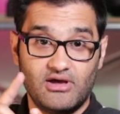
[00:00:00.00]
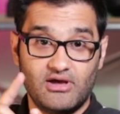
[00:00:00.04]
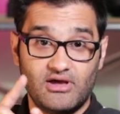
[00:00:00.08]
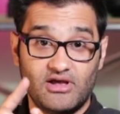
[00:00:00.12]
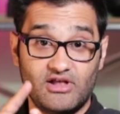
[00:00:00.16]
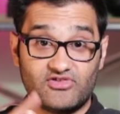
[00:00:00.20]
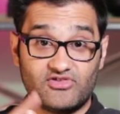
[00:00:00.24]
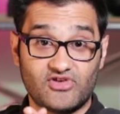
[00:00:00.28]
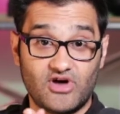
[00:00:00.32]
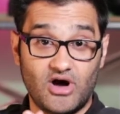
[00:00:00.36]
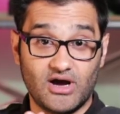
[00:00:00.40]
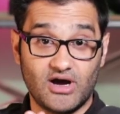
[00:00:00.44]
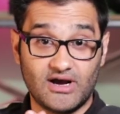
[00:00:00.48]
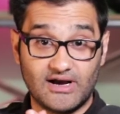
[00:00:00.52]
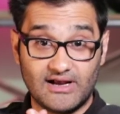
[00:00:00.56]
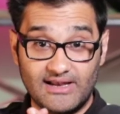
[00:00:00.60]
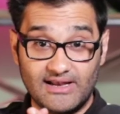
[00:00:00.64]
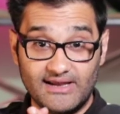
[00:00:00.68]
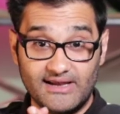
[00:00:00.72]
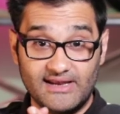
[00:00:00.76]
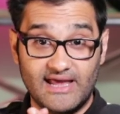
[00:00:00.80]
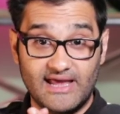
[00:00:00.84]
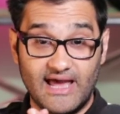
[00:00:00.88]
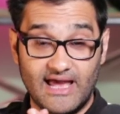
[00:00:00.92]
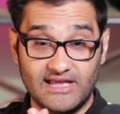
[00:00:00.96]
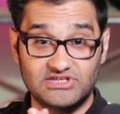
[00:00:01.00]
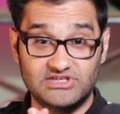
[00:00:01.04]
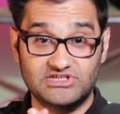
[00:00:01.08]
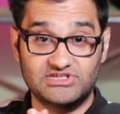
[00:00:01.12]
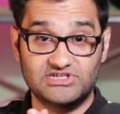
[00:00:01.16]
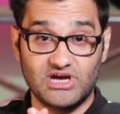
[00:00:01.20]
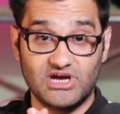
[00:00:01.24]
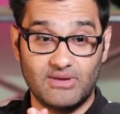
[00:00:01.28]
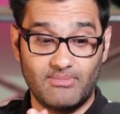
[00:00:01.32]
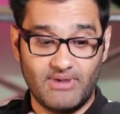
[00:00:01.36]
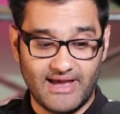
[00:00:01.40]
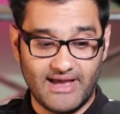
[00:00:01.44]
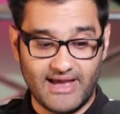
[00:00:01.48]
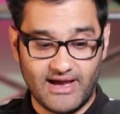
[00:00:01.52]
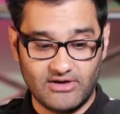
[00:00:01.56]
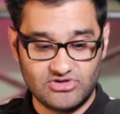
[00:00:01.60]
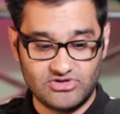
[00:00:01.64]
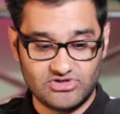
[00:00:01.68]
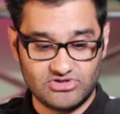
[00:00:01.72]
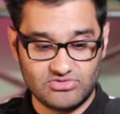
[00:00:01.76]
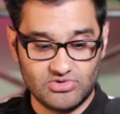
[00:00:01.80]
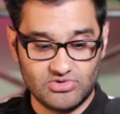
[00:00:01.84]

it's got a clean HDMI out,